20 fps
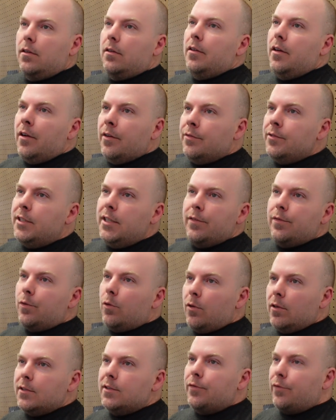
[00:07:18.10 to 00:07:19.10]
of
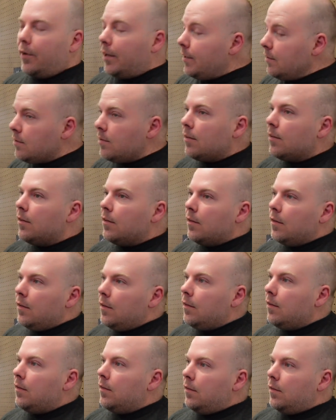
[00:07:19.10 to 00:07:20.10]
T-Force Freight.
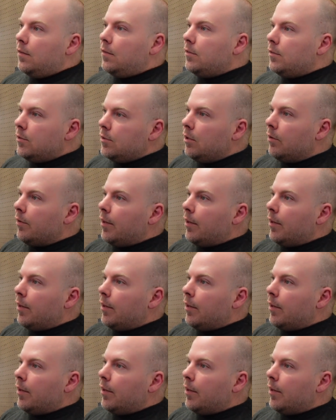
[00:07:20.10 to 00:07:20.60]
So